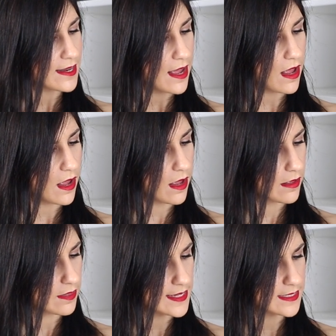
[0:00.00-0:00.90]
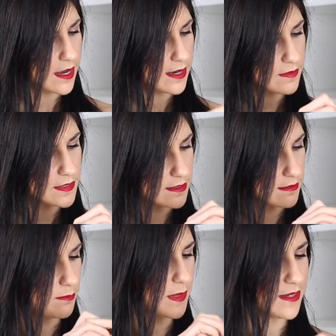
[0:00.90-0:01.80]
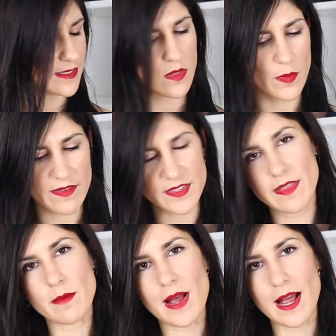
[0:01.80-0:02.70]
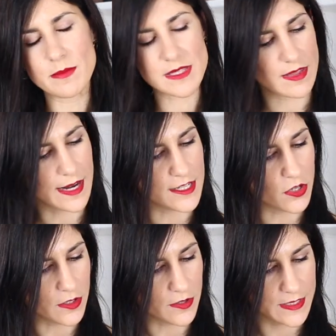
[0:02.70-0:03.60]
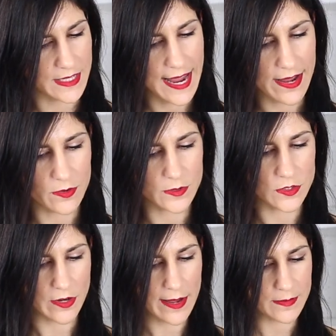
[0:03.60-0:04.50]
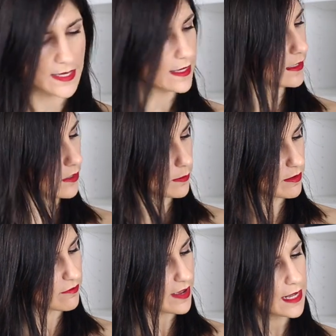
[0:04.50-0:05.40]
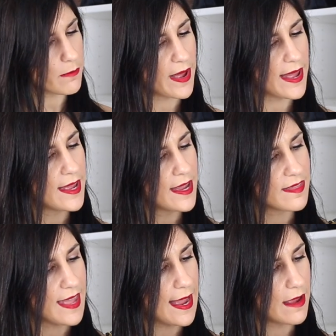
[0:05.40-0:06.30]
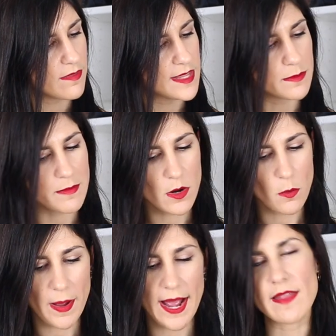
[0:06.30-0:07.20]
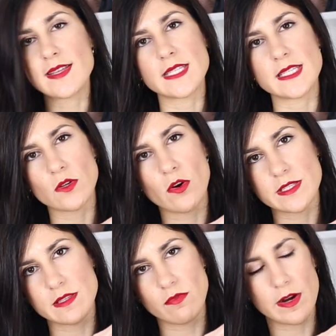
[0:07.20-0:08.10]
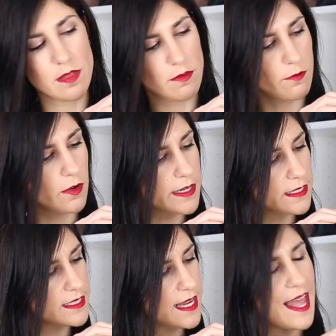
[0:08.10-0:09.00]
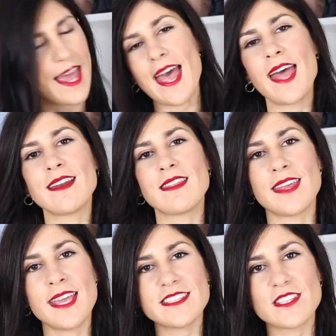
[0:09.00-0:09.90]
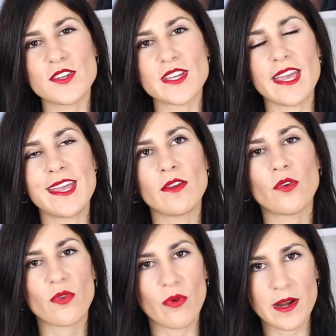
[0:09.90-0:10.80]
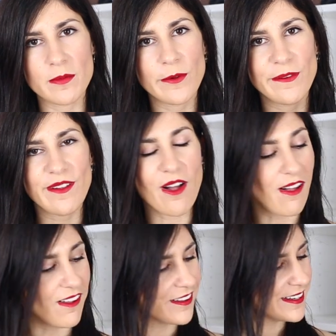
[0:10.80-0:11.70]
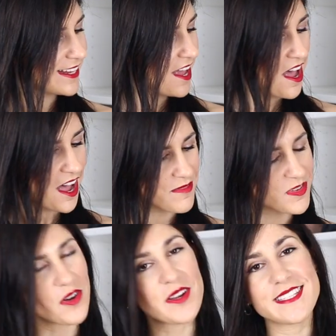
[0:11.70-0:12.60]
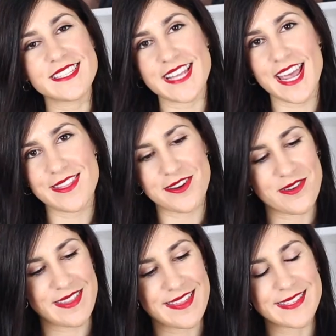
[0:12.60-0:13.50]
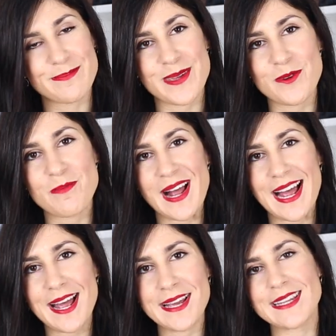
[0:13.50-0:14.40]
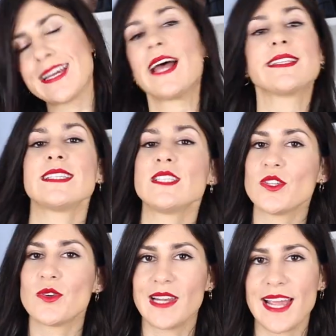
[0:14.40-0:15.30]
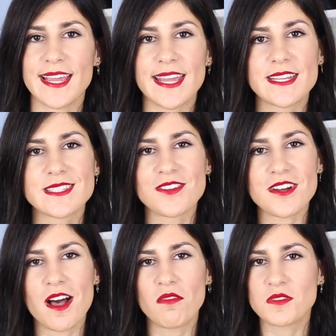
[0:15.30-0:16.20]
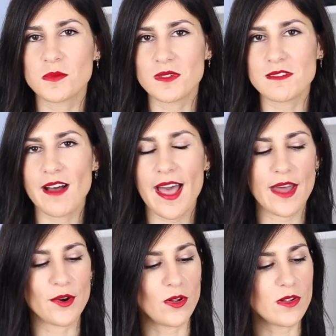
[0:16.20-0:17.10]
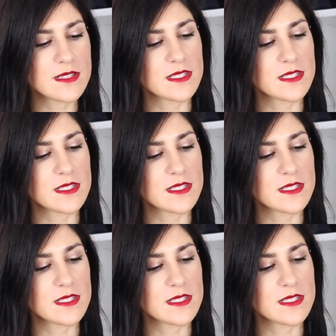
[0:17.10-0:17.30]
Now, these kind of, because of the way I've done them up so that I don't lose the ankle straps, they're going to look a bit funny, but they have this metal bar that sits across the front of the foot, and these look incredible on. I'm going to say though that this metal bar cuts into your leg. It is not comfortable at all,